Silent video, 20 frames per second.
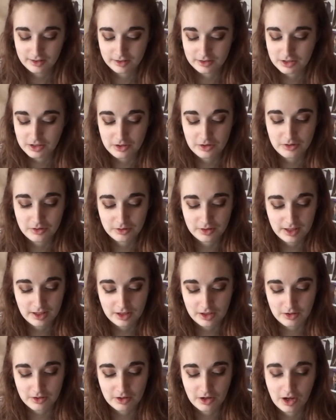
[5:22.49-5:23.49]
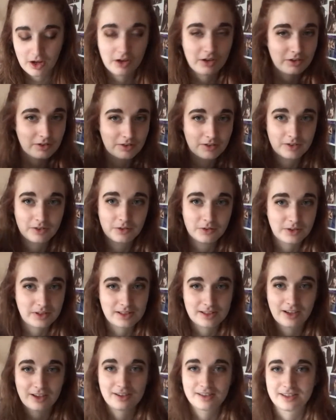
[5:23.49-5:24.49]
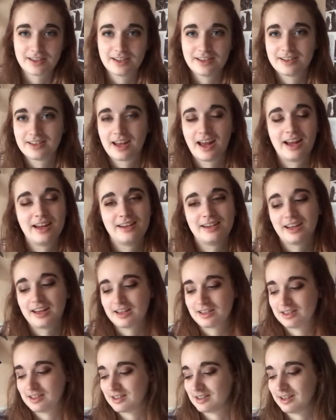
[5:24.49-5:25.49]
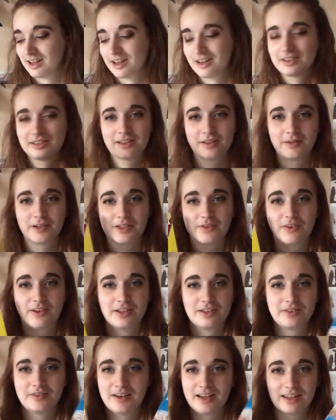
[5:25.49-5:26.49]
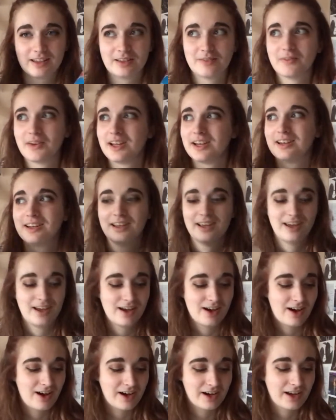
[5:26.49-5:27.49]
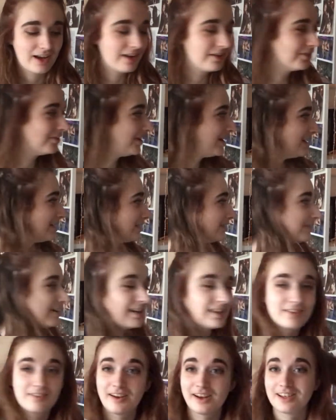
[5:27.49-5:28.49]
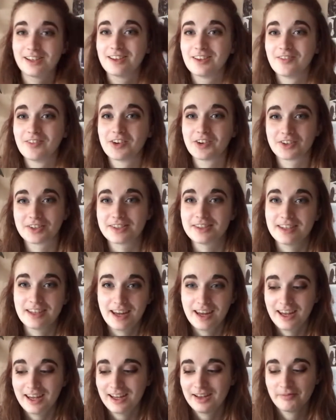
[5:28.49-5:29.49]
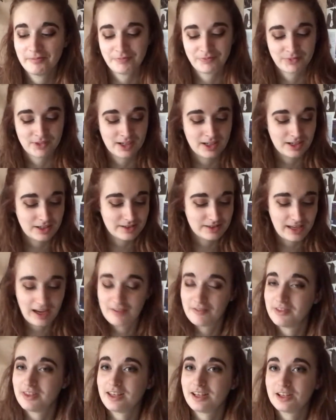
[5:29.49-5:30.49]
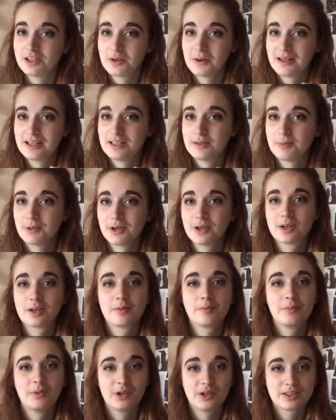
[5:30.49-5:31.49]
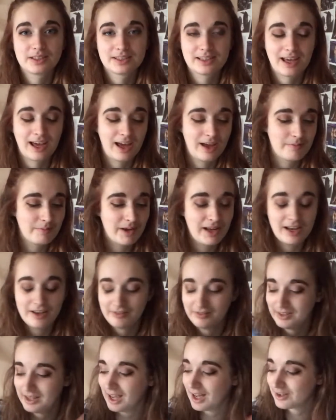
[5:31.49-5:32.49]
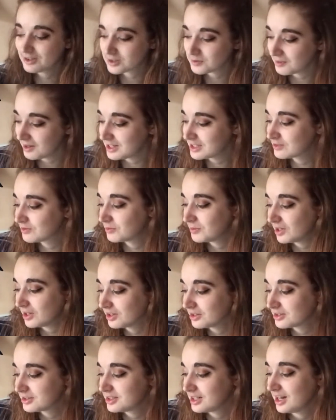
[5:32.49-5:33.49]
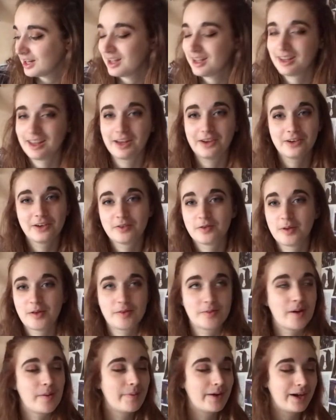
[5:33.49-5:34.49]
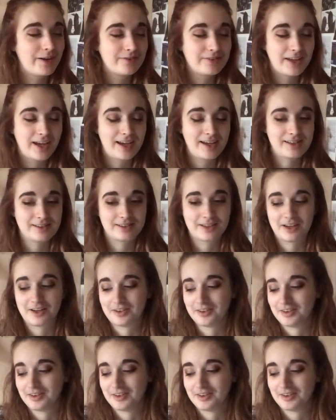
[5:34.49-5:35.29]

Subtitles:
do you think you know all these answers? And it's just like so much fun to read them, and I cannot wait to read the rest of them across the year, because I have the 20 book box set. My lovely housemates from last year, they got it for me for my birthday, so